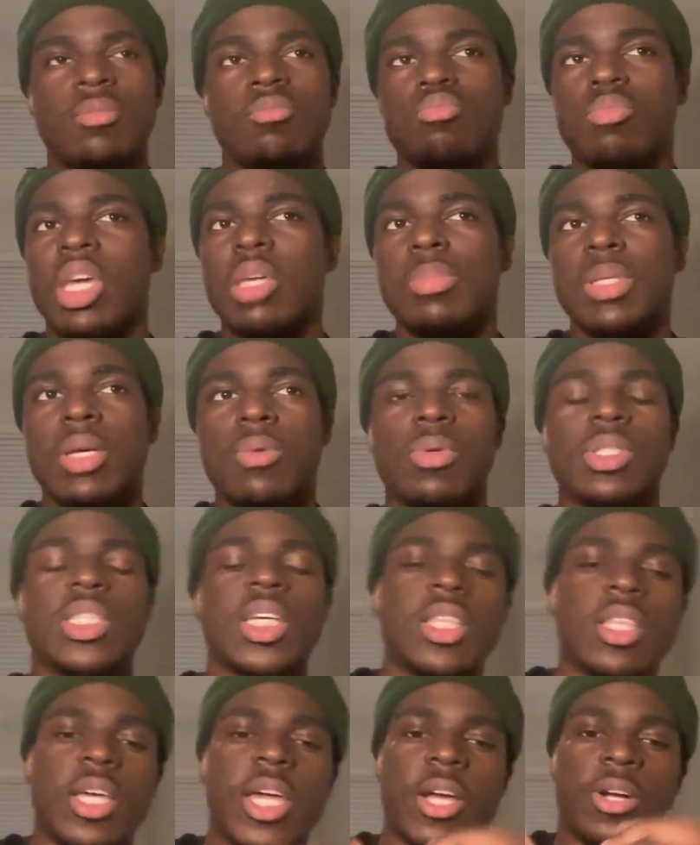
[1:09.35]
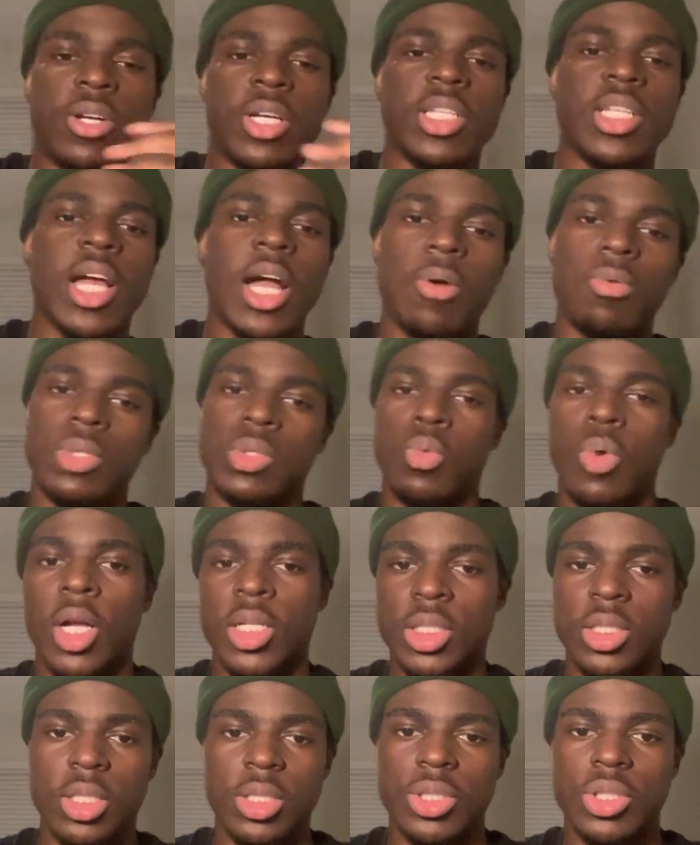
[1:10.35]
maybe it was like the area that I was
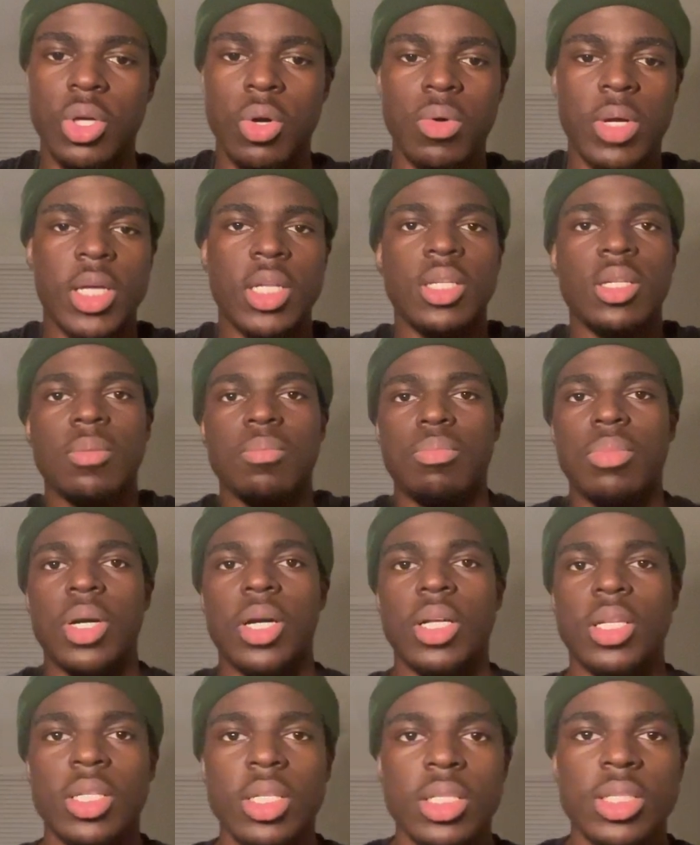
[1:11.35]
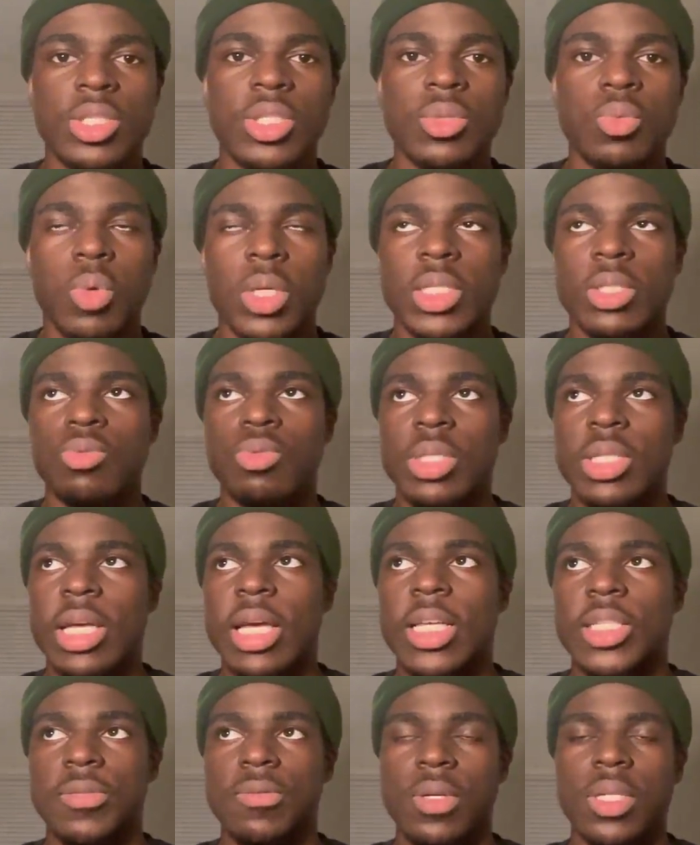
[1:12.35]
watching the show in, but it just wasn't really
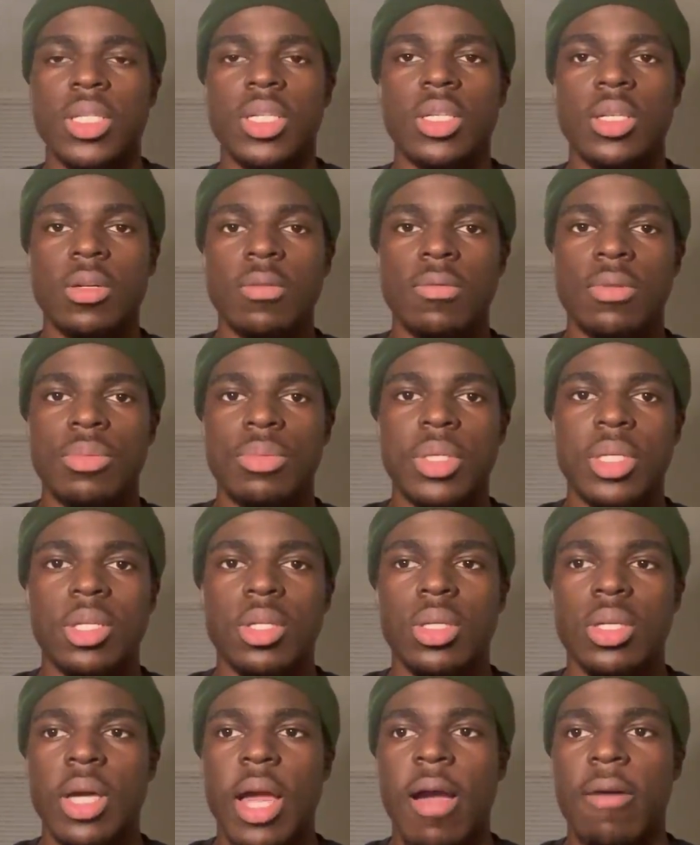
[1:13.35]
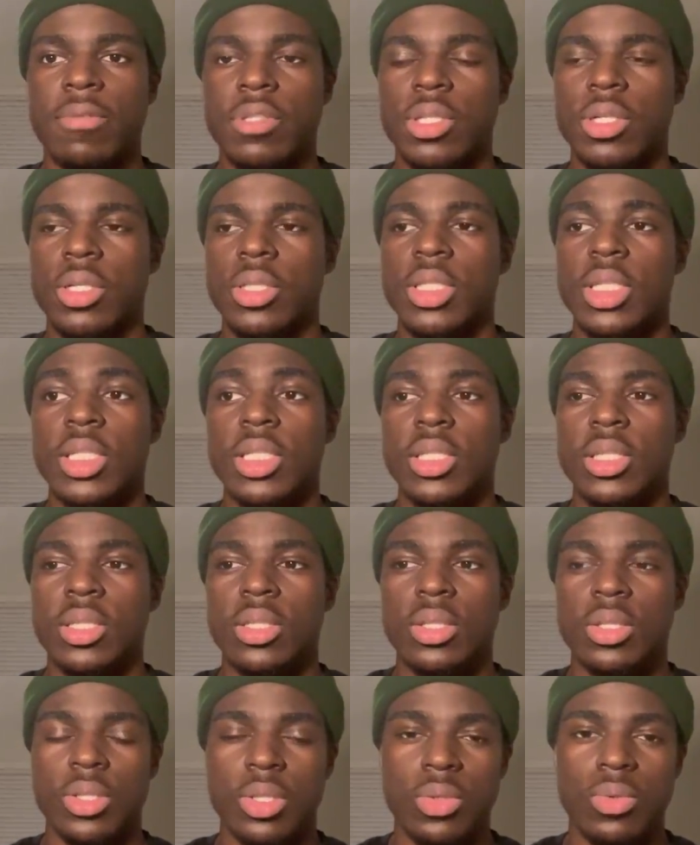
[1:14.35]
as funny for me after season
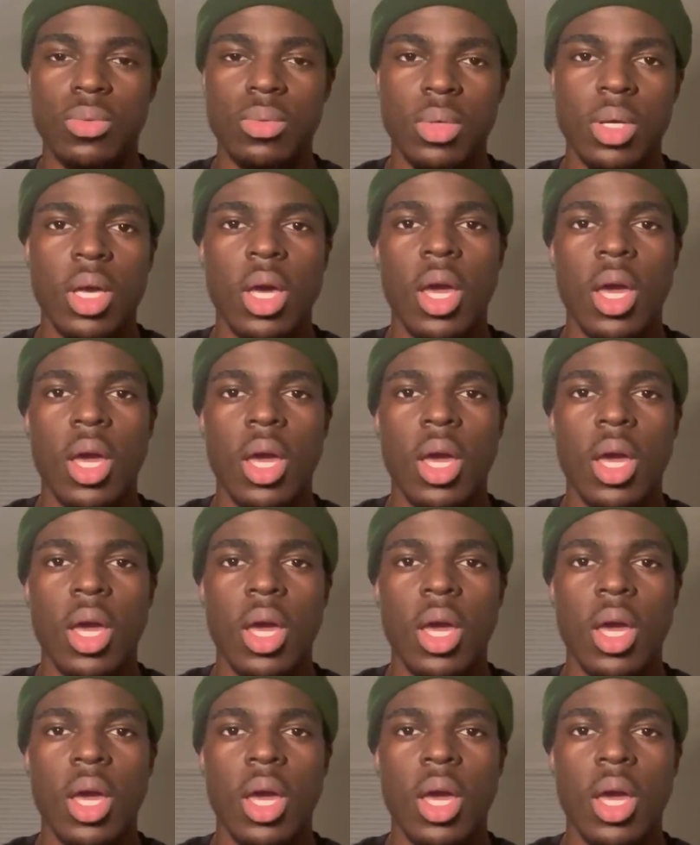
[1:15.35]
two.